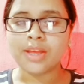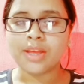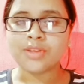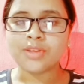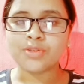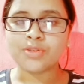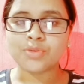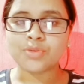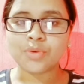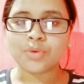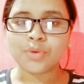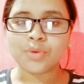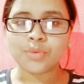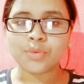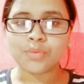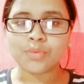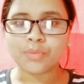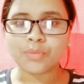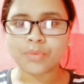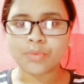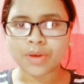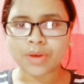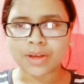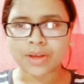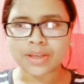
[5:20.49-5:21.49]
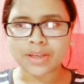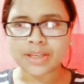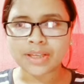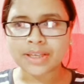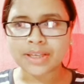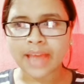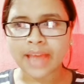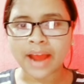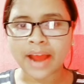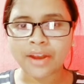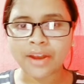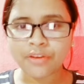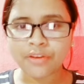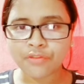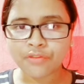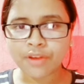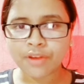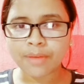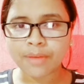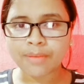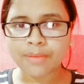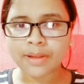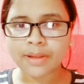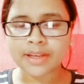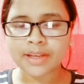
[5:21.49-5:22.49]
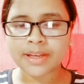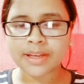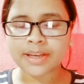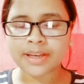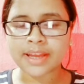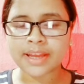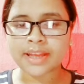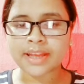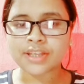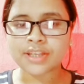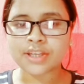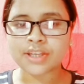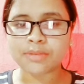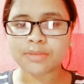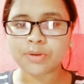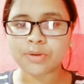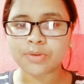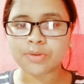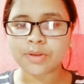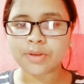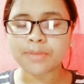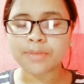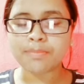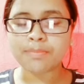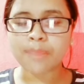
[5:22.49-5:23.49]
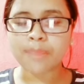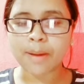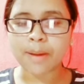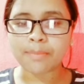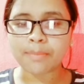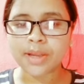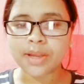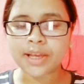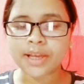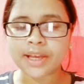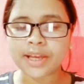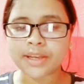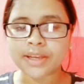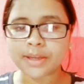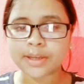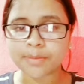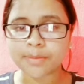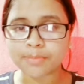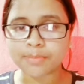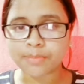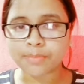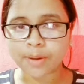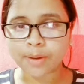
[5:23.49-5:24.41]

So it unravel the connection between the public and the